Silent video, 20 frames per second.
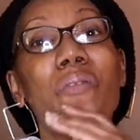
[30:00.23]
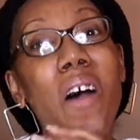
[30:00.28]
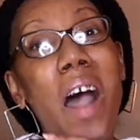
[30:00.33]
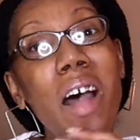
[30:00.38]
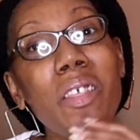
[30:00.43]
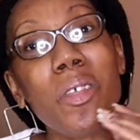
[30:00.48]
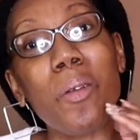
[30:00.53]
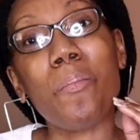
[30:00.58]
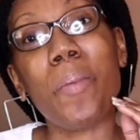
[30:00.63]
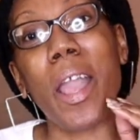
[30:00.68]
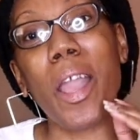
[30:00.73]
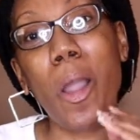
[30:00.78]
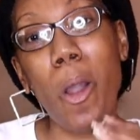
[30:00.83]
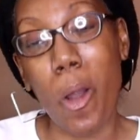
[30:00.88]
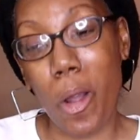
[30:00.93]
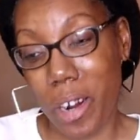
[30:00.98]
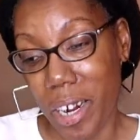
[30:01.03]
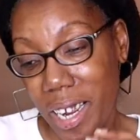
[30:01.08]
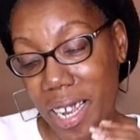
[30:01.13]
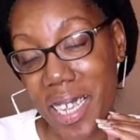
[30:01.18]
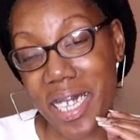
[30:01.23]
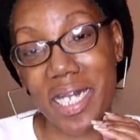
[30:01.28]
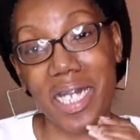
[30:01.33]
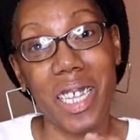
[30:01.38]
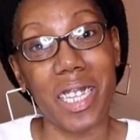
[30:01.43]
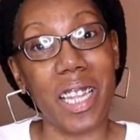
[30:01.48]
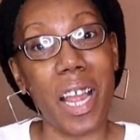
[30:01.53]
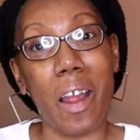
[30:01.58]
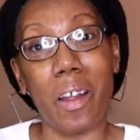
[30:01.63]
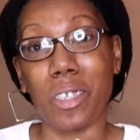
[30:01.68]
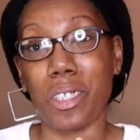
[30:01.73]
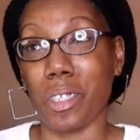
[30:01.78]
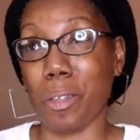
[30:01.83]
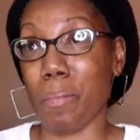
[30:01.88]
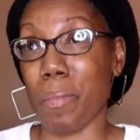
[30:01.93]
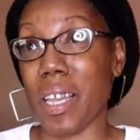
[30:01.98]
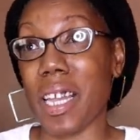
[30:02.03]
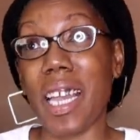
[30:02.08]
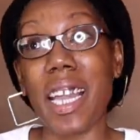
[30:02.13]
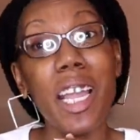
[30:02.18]
Father Baricor is hilarious
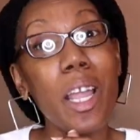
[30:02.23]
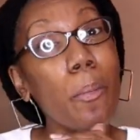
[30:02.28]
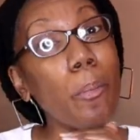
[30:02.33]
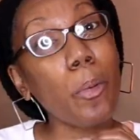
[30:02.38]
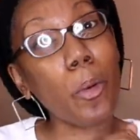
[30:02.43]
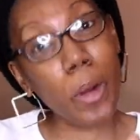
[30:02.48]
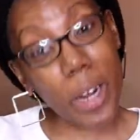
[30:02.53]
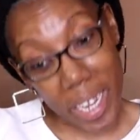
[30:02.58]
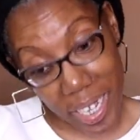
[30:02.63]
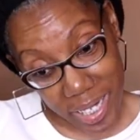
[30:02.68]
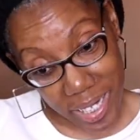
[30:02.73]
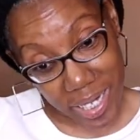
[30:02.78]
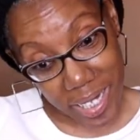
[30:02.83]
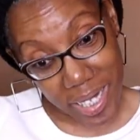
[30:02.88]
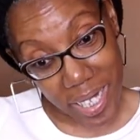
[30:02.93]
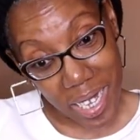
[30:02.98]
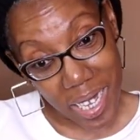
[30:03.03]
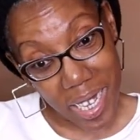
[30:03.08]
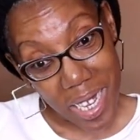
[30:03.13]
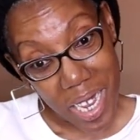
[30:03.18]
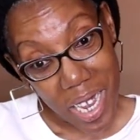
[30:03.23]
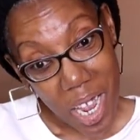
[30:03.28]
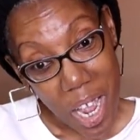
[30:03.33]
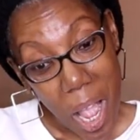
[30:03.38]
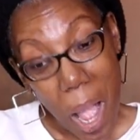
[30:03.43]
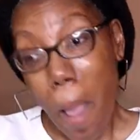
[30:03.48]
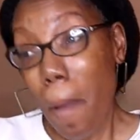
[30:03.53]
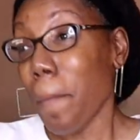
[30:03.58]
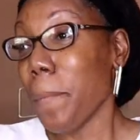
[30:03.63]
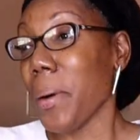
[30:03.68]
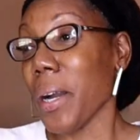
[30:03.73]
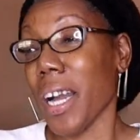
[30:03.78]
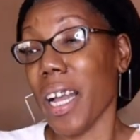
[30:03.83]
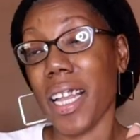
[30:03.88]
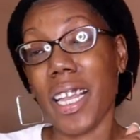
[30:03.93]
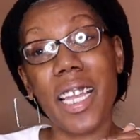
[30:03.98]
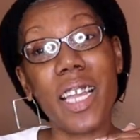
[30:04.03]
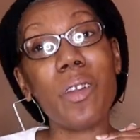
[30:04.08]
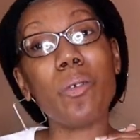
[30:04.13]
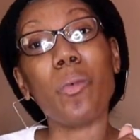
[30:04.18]
to me. He a priest.
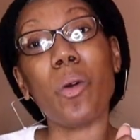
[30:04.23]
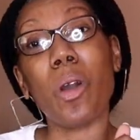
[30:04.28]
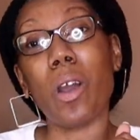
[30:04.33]
But he